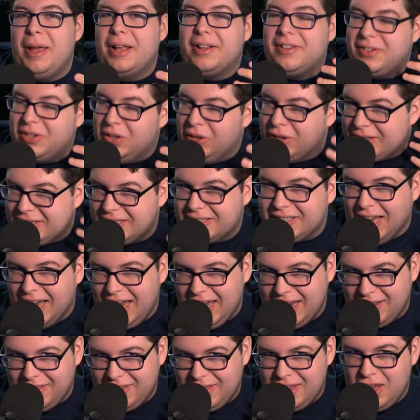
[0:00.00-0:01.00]
It's still
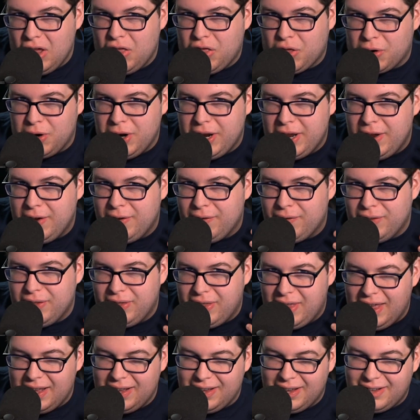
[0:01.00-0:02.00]
exciting that
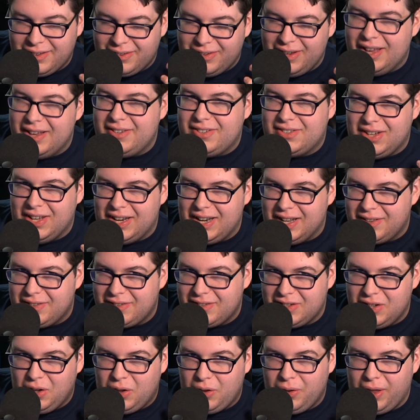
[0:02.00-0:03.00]
E3 exists, and it's
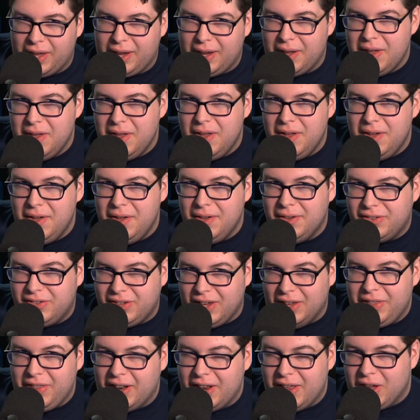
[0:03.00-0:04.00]
still like
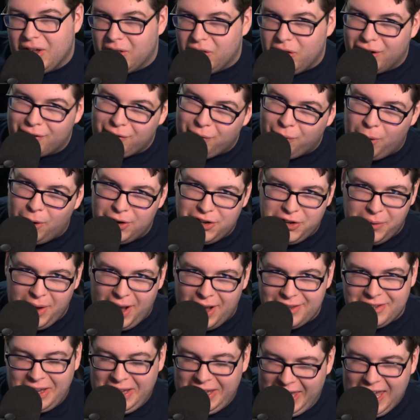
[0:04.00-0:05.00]
something that you can look forward to
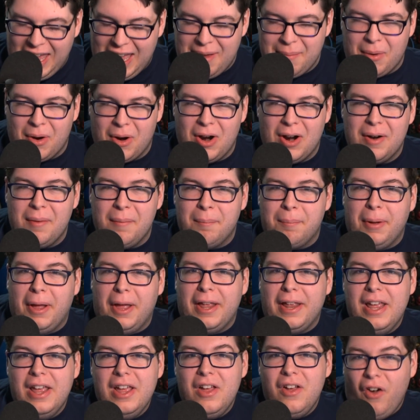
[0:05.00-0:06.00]
as a gamer.
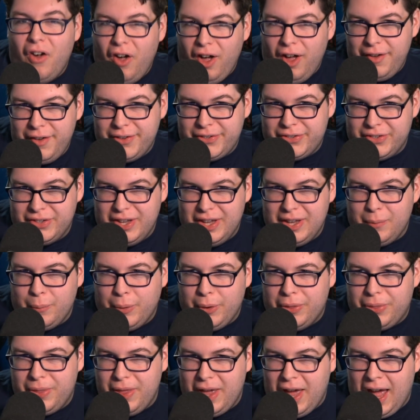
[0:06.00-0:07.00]
But obviously,
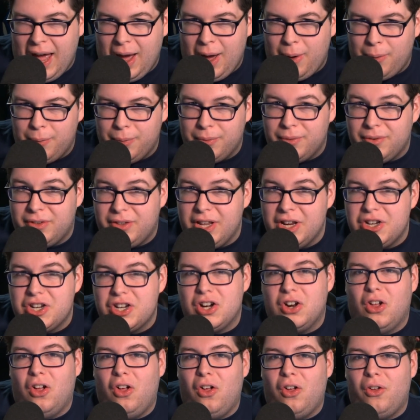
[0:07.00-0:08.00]
with how
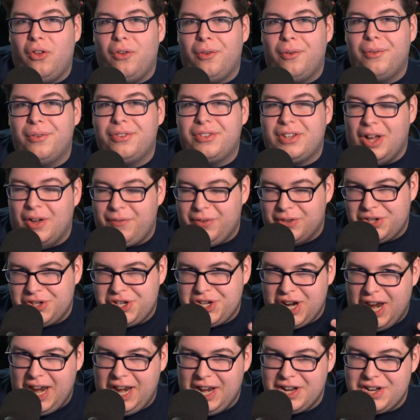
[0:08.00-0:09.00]
digital stuff has
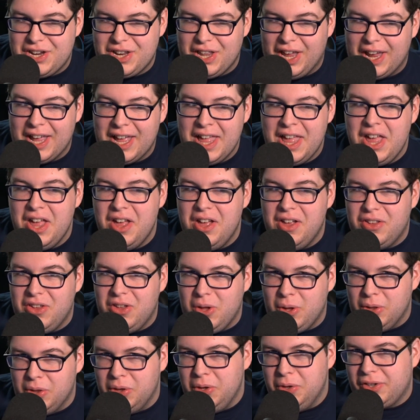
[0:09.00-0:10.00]
changed, like
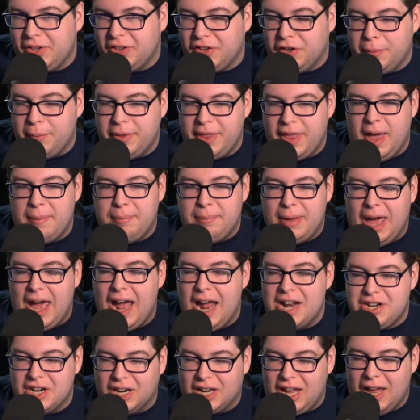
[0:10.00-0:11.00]
you lose a little bit of that
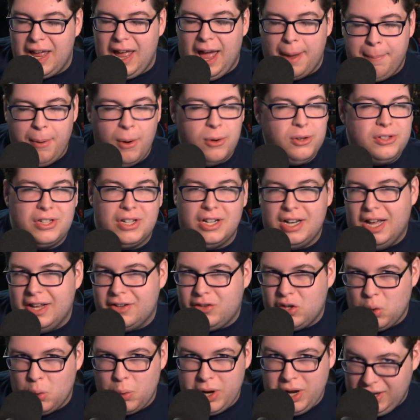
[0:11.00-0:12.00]
magic. I posted a
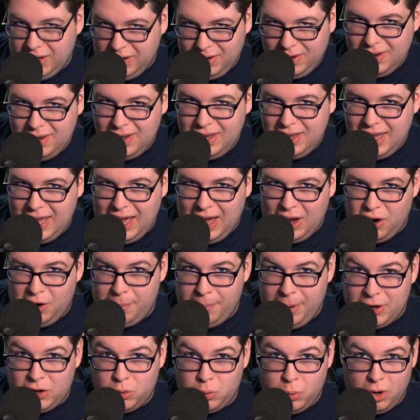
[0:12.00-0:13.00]
tweet out on
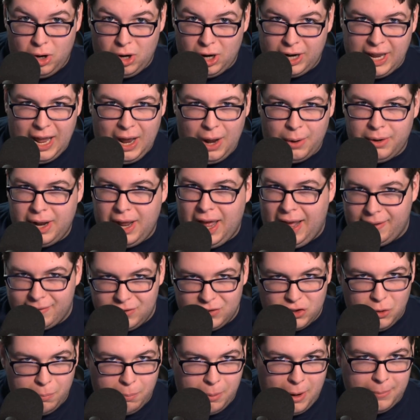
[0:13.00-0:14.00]
my Twitter account at
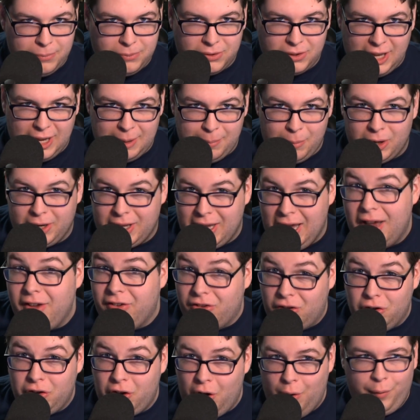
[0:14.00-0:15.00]
SuperMCGamer in case
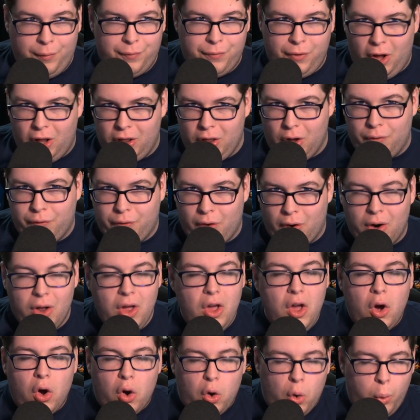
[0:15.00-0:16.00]
you don't follow for
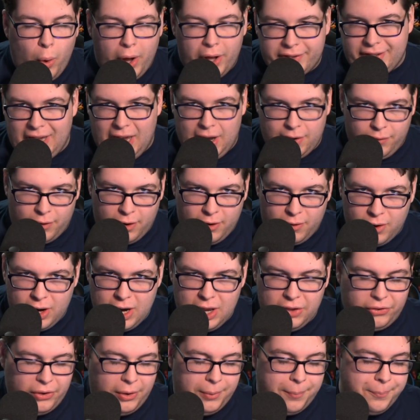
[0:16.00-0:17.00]
whatever
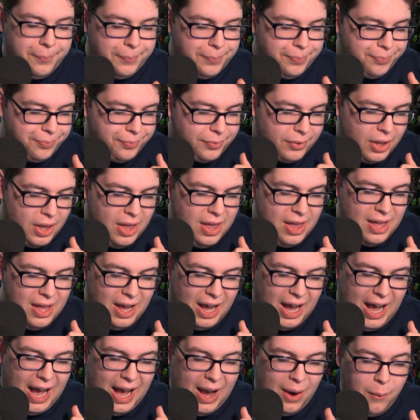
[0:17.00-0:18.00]
reason,
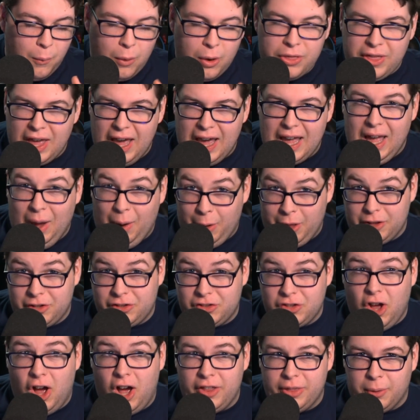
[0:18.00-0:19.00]
with a
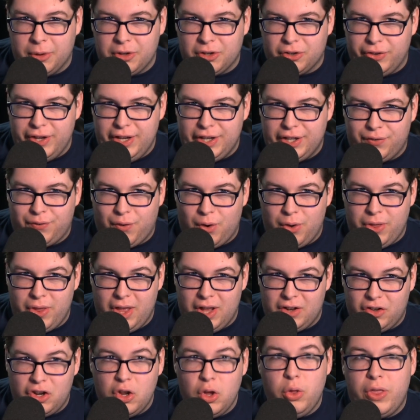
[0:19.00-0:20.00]
song that was released for the
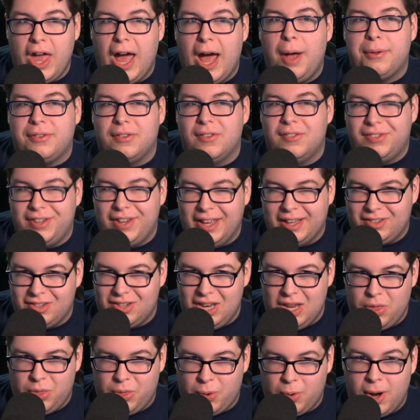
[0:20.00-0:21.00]
2006
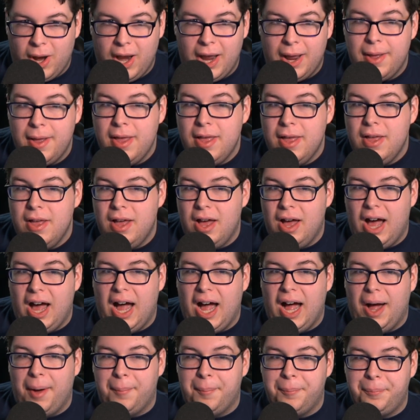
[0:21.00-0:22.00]
E3.
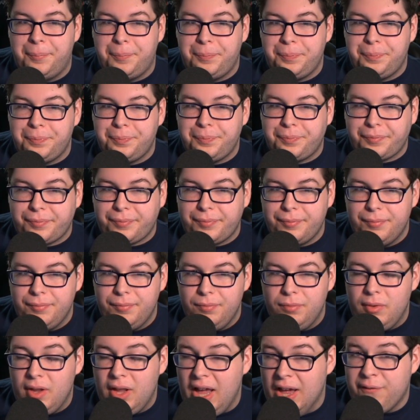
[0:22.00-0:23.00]
And
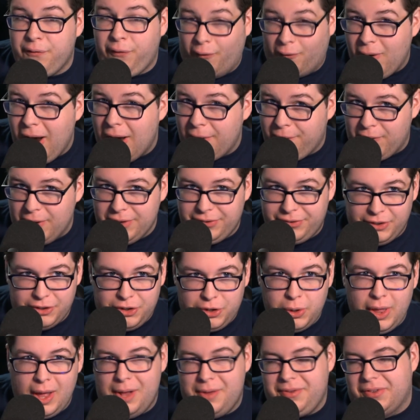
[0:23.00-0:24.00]
for reference, the
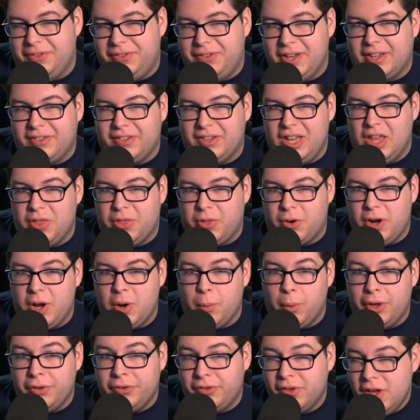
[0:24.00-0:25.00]
2006 E3
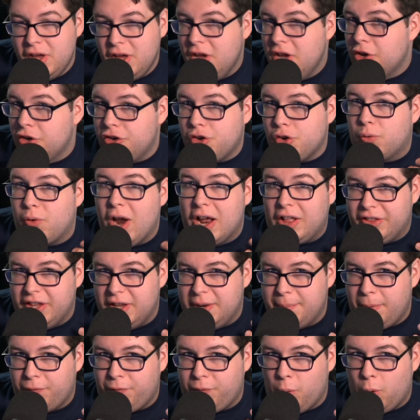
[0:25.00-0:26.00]
was directly
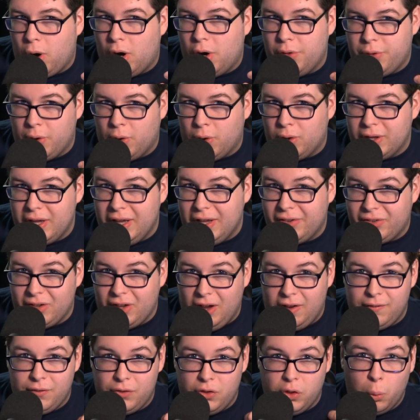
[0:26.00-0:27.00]
before the release
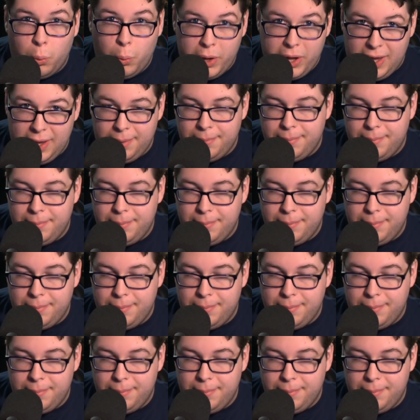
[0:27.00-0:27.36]
of the Wii.